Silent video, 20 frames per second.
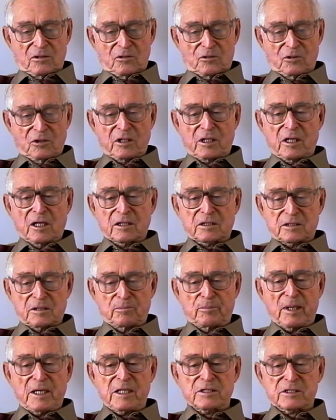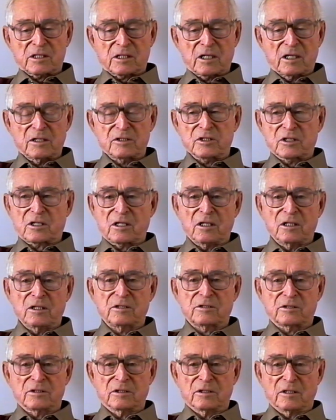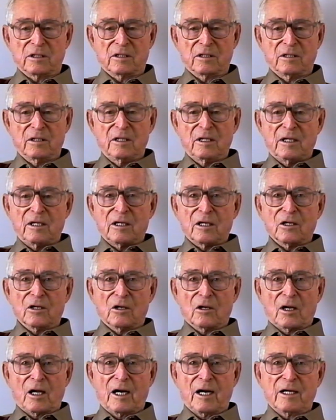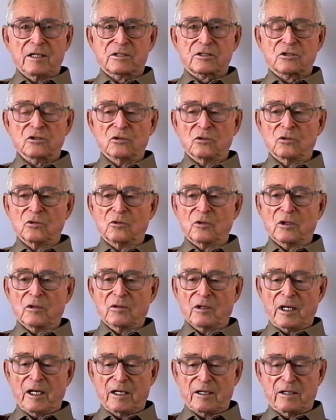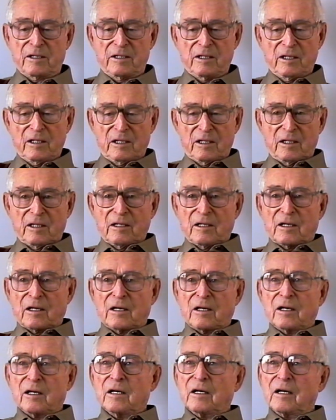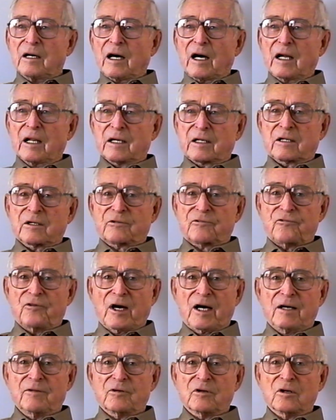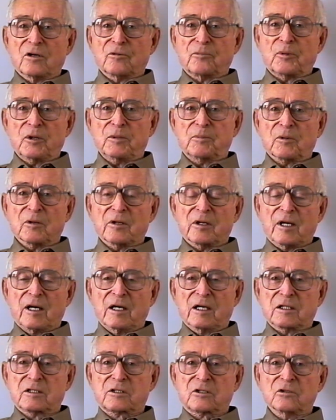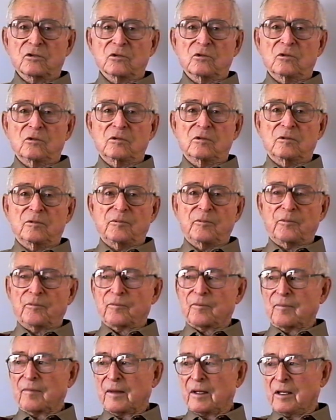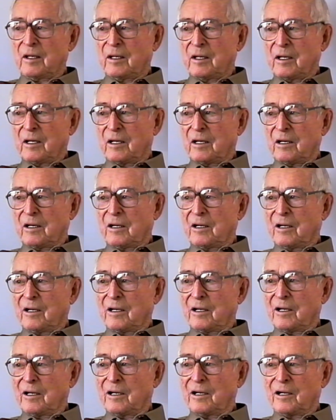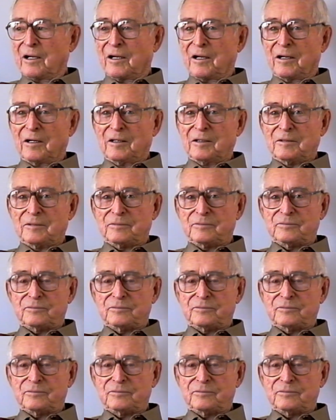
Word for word: we got the basic education in little high school. We only had, I think there's 500 people in high school. That's a lot, yeah. Surprising.